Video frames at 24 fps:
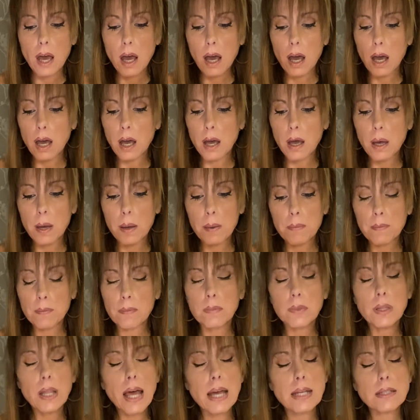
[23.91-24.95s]

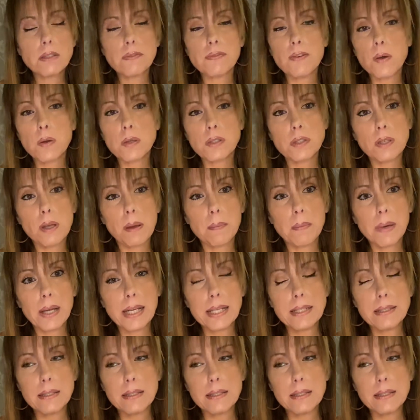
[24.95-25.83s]
Lots of focus on money.